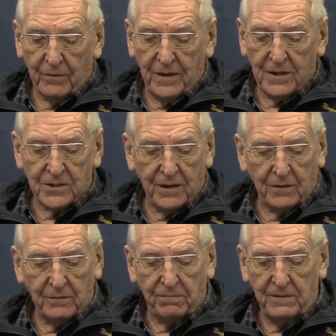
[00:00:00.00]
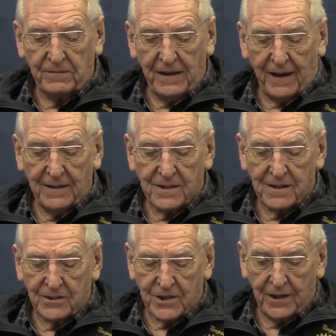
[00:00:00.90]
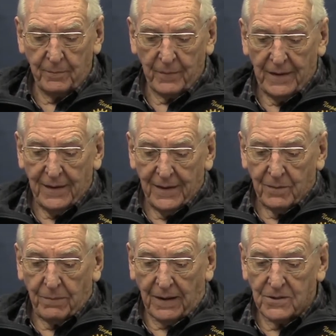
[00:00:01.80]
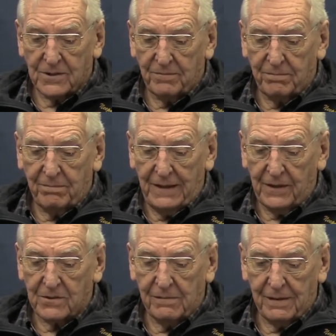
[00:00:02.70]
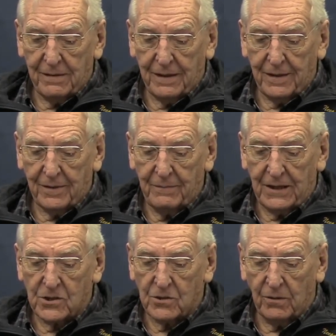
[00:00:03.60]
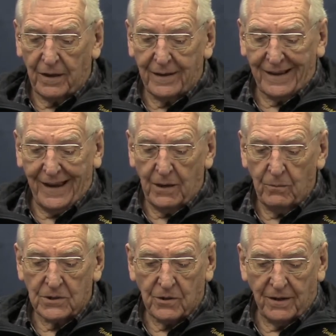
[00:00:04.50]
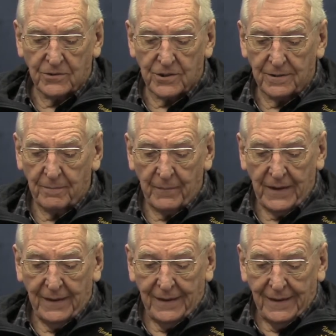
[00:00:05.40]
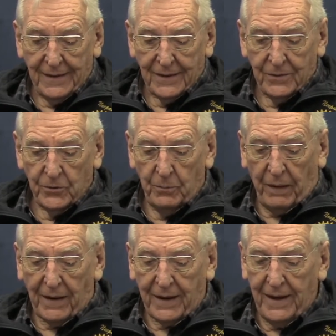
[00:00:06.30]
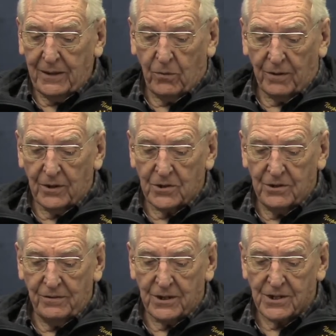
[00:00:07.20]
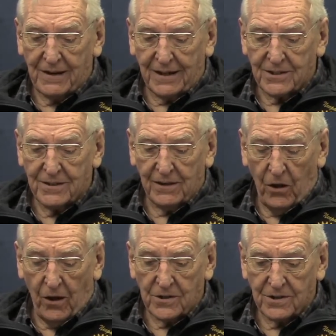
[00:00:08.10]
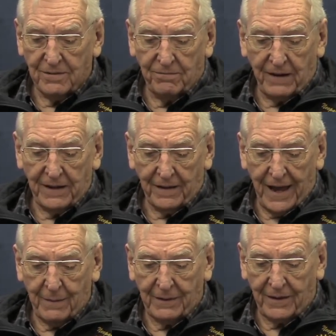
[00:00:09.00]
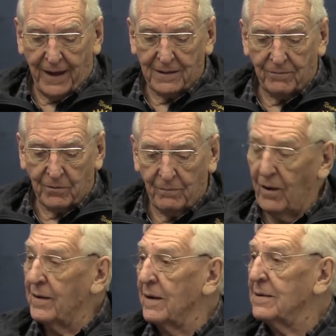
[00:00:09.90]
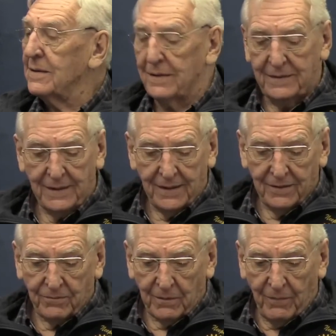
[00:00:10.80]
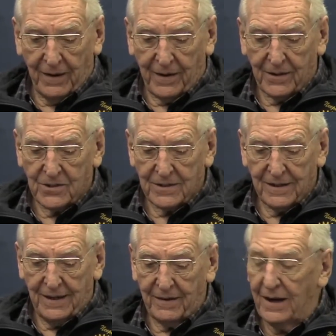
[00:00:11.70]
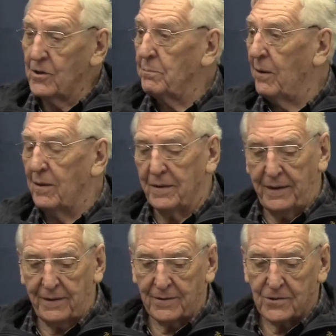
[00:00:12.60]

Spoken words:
District of 5960, parts of Minnesota and Wisconsin, to park headquarters to discuss the loss of vital habitat for monarchs and other pollinators.